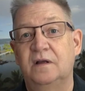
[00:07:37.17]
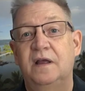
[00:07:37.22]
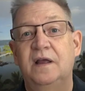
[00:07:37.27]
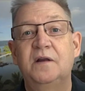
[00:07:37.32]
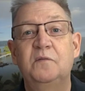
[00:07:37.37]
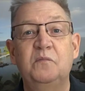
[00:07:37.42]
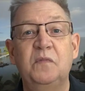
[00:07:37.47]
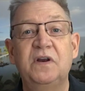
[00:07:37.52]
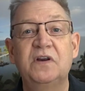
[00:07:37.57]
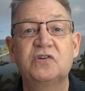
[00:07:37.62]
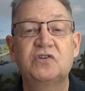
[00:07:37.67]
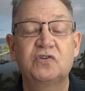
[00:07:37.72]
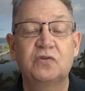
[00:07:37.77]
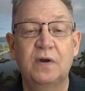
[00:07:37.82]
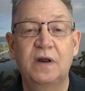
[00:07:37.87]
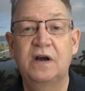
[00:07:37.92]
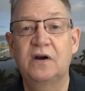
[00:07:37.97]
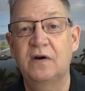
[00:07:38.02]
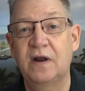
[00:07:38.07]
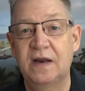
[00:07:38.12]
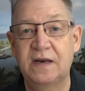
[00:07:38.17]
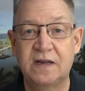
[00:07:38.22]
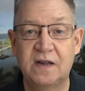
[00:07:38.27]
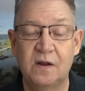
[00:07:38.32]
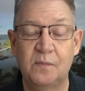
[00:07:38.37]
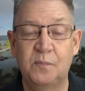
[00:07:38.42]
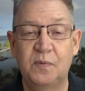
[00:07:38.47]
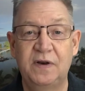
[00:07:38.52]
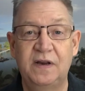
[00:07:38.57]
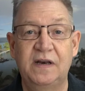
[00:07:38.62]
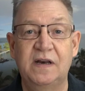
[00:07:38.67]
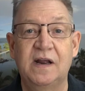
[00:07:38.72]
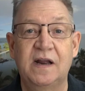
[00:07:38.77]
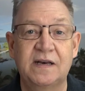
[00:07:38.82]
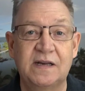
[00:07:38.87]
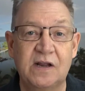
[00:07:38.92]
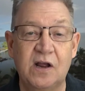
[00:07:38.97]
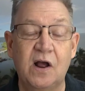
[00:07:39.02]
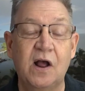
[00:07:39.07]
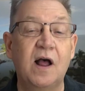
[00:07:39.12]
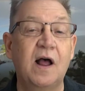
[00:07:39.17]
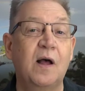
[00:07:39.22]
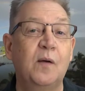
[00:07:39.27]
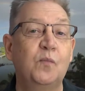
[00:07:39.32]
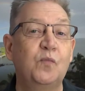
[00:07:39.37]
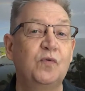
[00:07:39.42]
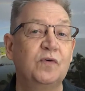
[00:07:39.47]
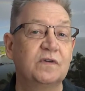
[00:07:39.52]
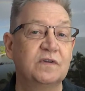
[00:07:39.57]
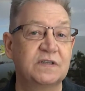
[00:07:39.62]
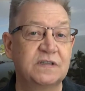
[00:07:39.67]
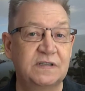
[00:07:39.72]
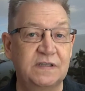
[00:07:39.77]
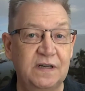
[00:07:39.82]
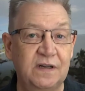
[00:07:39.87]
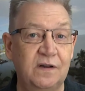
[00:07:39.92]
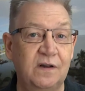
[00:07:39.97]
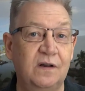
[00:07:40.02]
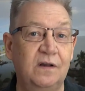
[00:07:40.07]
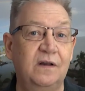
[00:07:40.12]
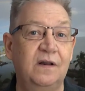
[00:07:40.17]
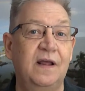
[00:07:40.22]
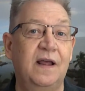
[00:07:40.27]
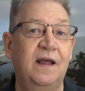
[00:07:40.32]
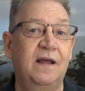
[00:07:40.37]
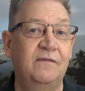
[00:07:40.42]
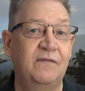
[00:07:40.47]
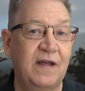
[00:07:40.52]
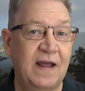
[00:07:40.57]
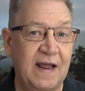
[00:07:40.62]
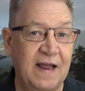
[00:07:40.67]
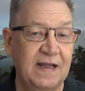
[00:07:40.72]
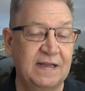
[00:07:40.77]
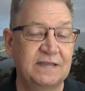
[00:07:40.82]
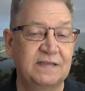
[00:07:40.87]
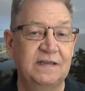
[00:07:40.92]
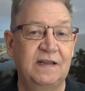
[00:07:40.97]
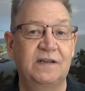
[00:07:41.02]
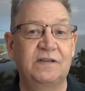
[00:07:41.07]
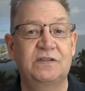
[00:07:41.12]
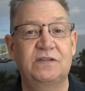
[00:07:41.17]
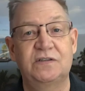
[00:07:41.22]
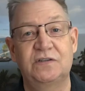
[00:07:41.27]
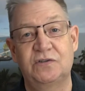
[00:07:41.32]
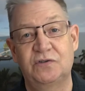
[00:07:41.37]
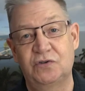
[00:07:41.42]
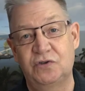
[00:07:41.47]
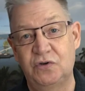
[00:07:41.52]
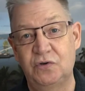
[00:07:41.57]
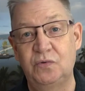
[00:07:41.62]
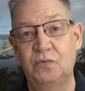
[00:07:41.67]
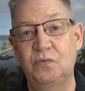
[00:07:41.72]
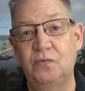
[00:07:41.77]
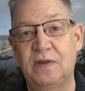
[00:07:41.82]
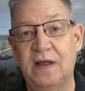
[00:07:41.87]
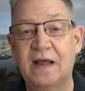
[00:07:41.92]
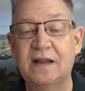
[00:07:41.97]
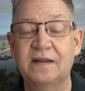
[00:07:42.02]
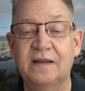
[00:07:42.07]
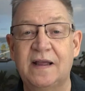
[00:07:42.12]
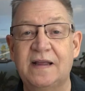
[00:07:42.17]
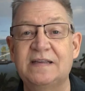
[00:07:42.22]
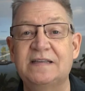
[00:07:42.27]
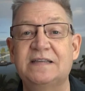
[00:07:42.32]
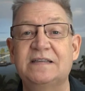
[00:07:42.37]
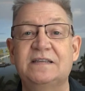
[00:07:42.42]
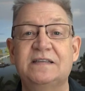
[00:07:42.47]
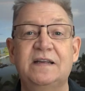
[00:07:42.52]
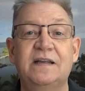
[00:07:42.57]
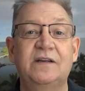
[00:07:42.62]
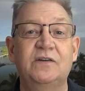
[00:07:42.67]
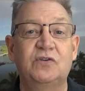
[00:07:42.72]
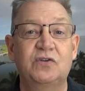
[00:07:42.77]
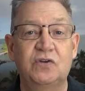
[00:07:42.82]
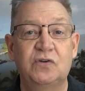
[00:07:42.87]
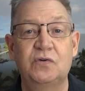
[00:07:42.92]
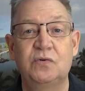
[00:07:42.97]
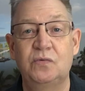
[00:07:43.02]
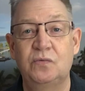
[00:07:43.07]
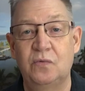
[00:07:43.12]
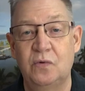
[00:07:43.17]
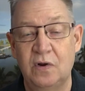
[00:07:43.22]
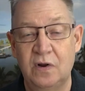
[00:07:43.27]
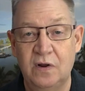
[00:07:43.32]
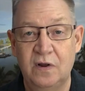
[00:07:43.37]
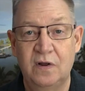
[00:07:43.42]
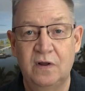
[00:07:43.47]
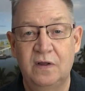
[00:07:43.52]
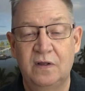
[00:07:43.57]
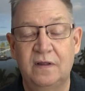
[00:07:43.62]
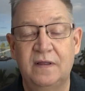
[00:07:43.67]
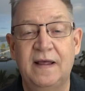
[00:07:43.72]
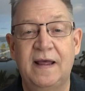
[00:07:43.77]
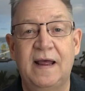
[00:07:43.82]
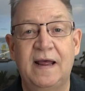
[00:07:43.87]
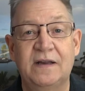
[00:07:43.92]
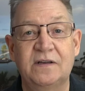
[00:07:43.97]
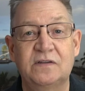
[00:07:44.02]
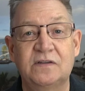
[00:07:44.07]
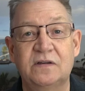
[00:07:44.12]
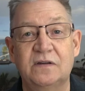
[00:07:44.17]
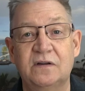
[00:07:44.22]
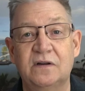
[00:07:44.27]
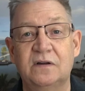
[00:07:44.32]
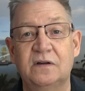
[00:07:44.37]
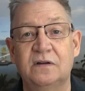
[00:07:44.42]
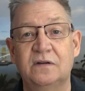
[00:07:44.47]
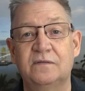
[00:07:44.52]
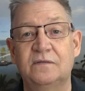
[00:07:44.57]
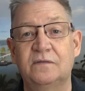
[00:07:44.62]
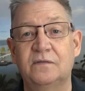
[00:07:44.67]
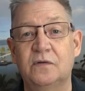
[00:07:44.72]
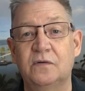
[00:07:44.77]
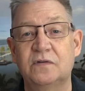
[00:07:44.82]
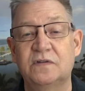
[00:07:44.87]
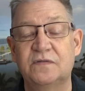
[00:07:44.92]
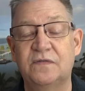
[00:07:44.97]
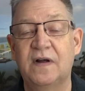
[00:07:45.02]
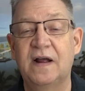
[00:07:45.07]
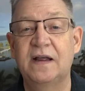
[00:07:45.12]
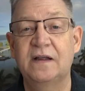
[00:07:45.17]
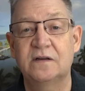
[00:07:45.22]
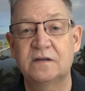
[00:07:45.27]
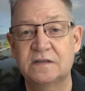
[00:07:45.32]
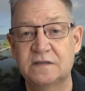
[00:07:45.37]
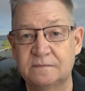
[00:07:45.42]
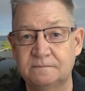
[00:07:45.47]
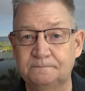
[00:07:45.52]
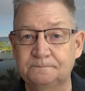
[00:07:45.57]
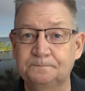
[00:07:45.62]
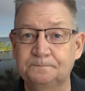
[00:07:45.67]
administrator@company.com will still have access to that licensing, to that those files.